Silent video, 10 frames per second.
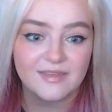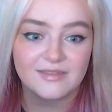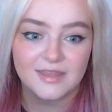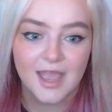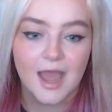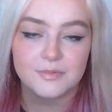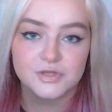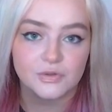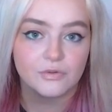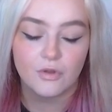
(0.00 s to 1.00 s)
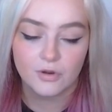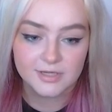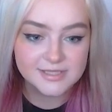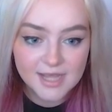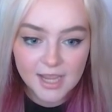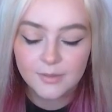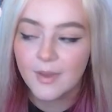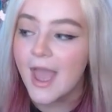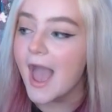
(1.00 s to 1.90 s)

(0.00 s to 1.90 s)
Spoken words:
the absolute longest time,